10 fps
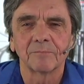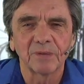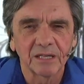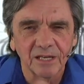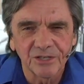And
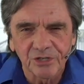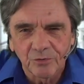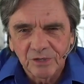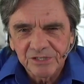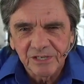my
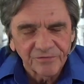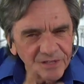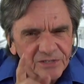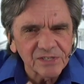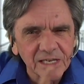logic was,
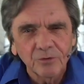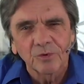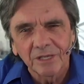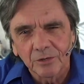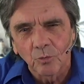if this thing
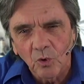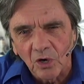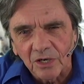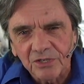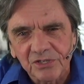really
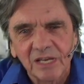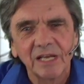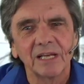works,